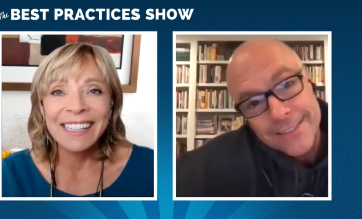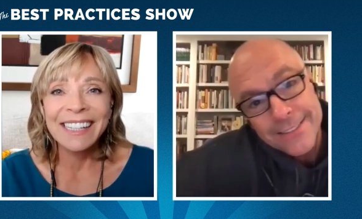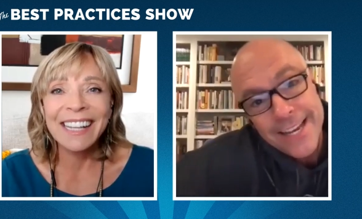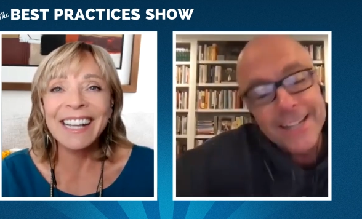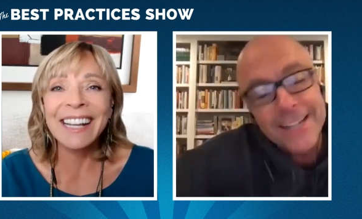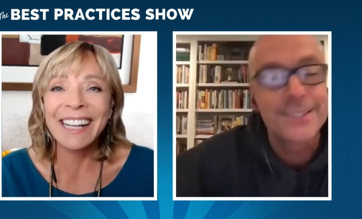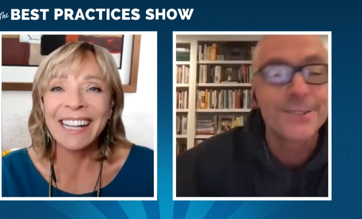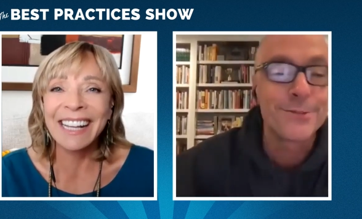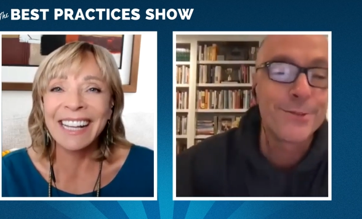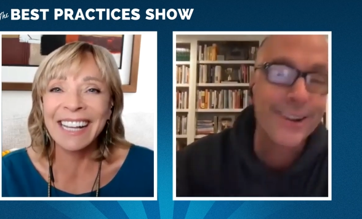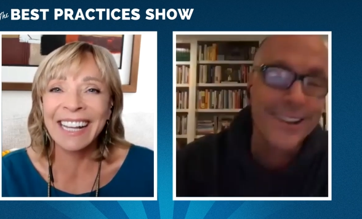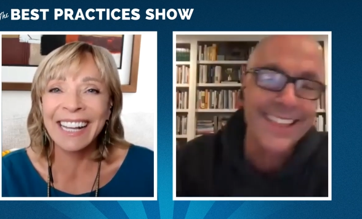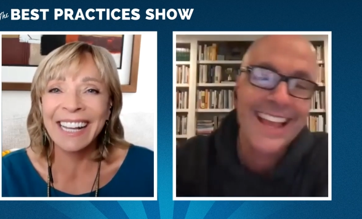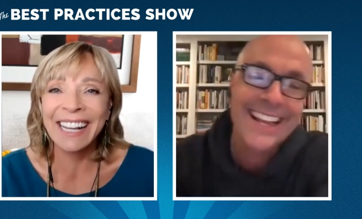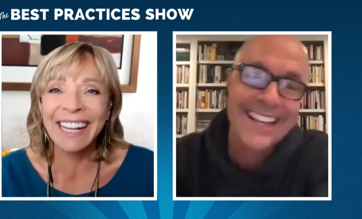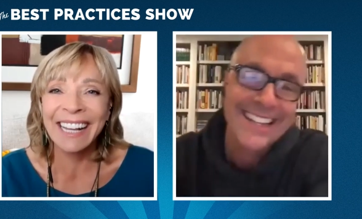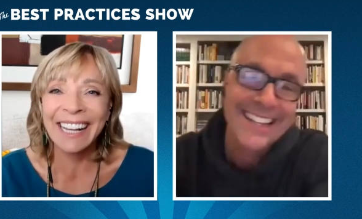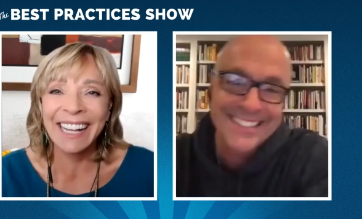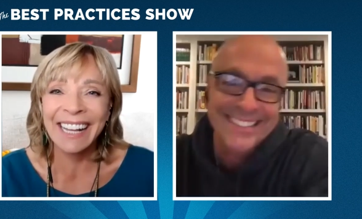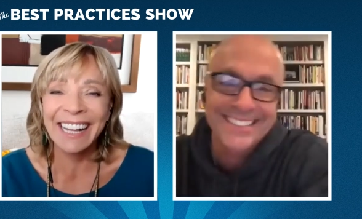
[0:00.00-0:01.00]
Speaker 1: Janice,
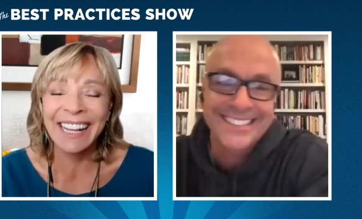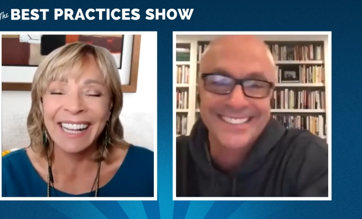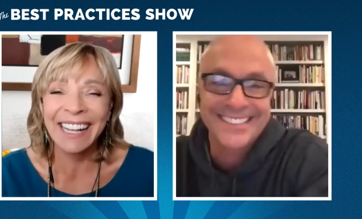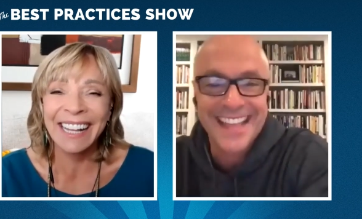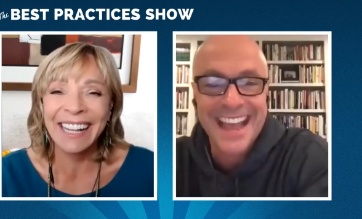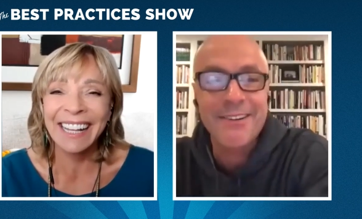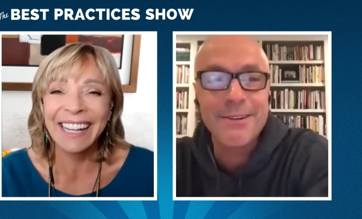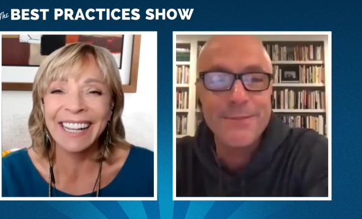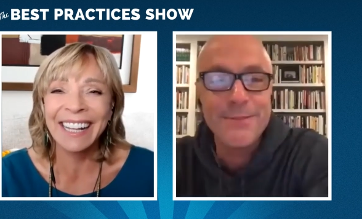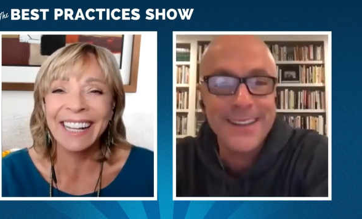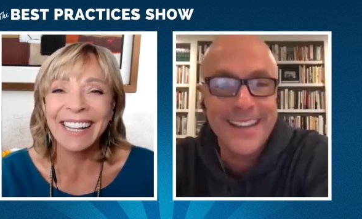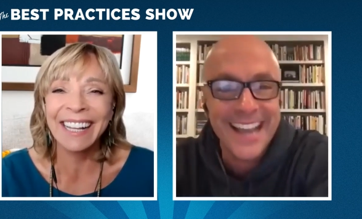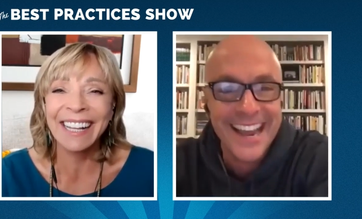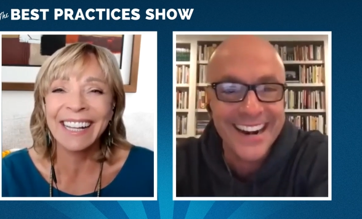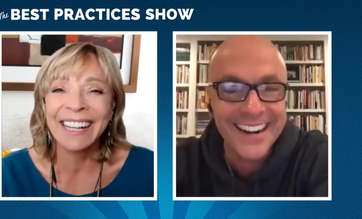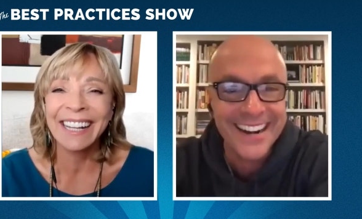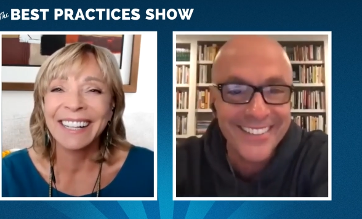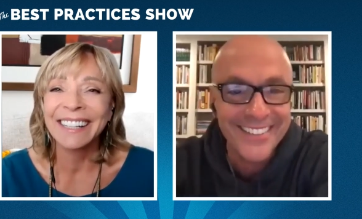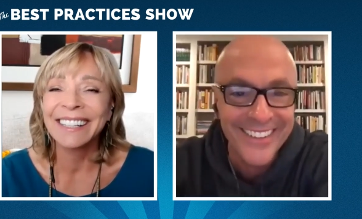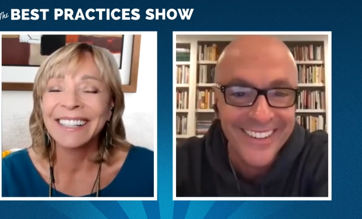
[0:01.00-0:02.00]
like it's that would be
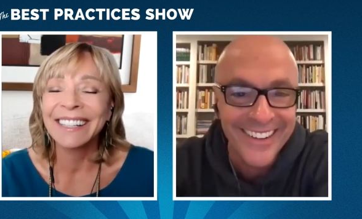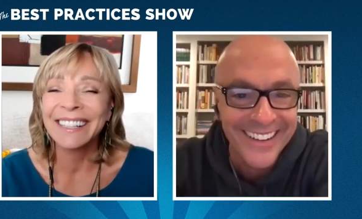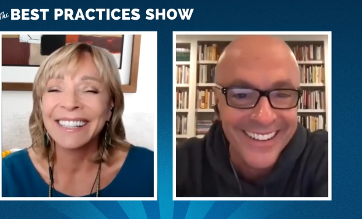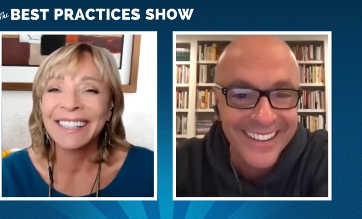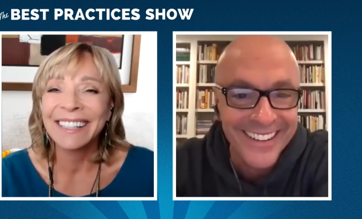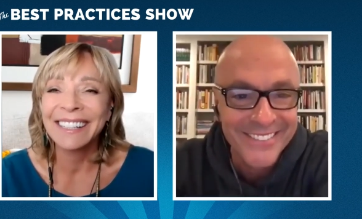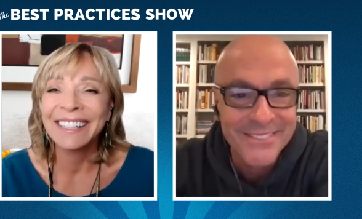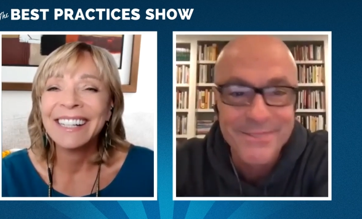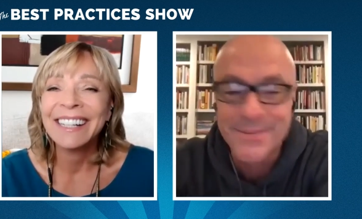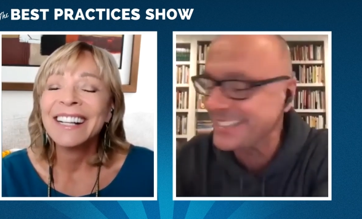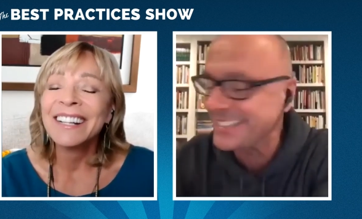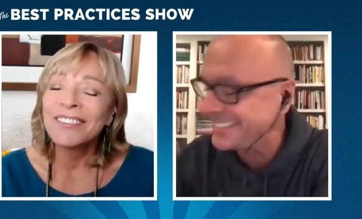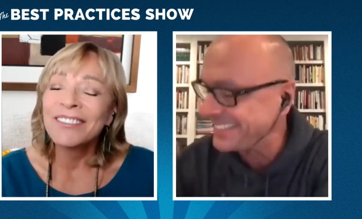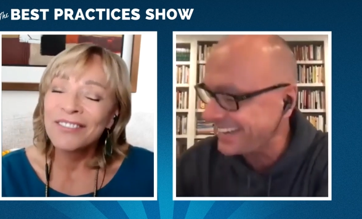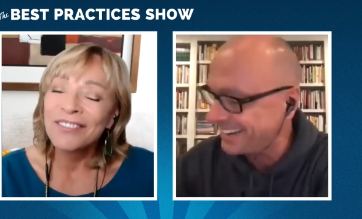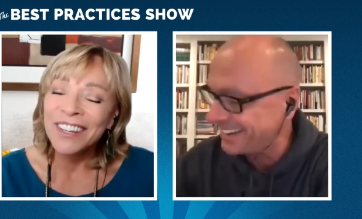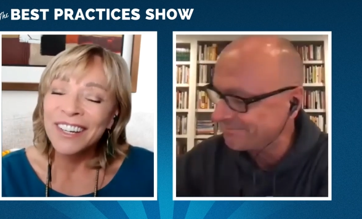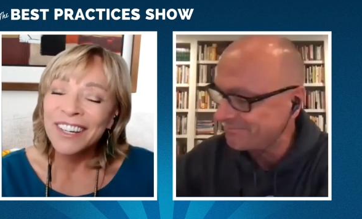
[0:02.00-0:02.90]
kind of cool. But um,